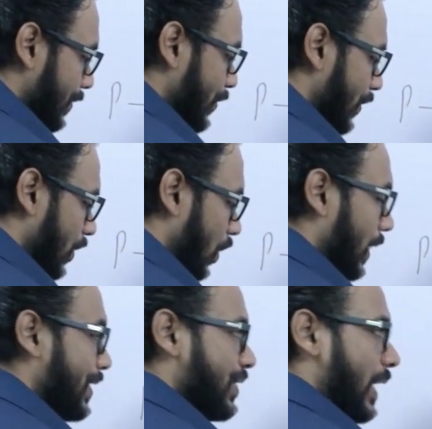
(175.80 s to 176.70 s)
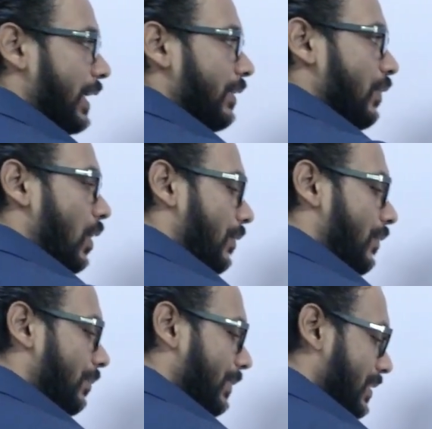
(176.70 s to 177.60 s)
So the knowledge carried forward
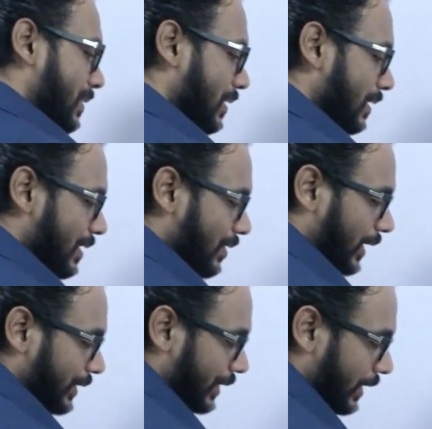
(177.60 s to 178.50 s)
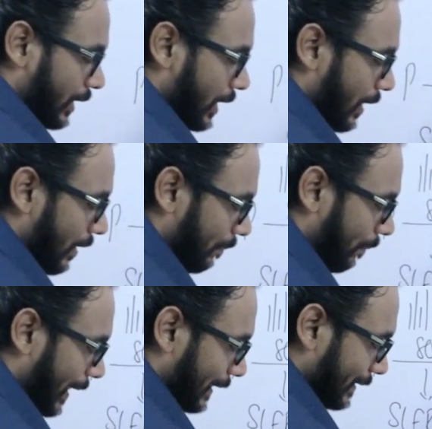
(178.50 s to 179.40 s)
from this discussion,
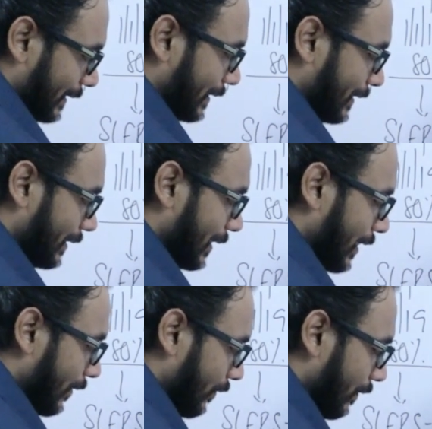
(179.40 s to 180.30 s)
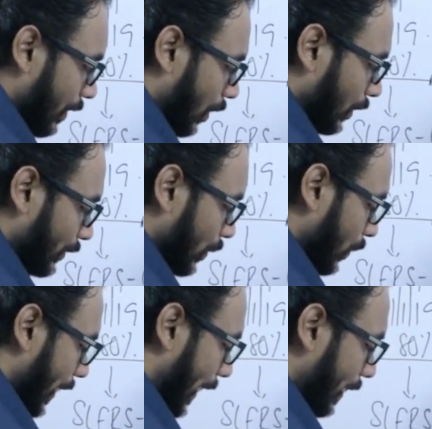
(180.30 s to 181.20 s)
plus we will also
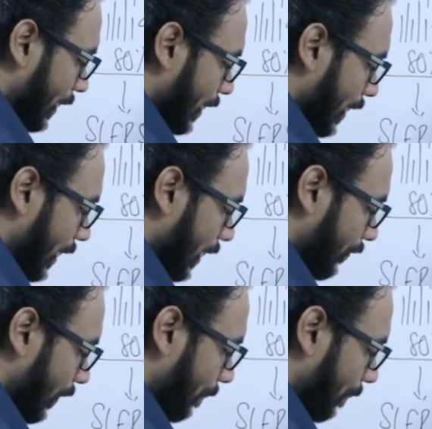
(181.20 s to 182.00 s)
look at if a